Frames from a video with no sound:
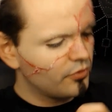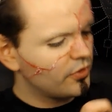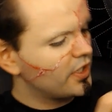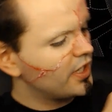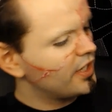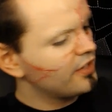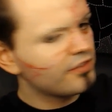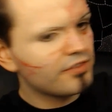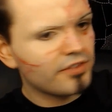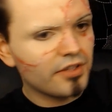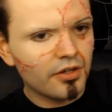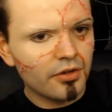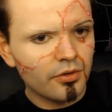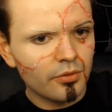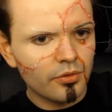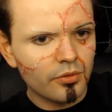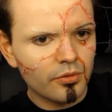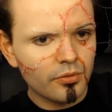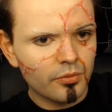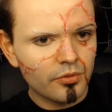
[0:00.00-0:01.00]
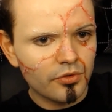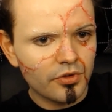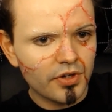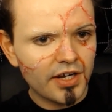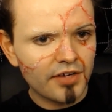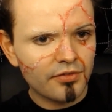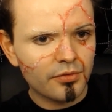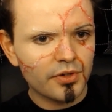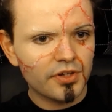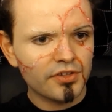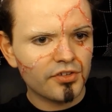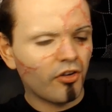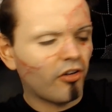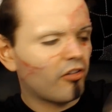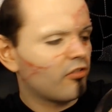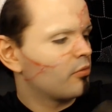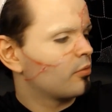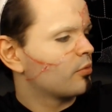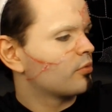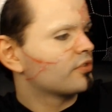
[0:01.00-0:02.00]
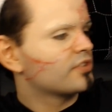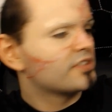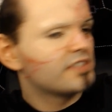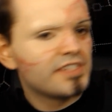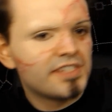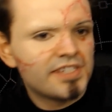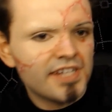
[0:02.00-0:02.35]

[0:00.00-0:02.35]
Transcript: Okay, so you're left with this horrible,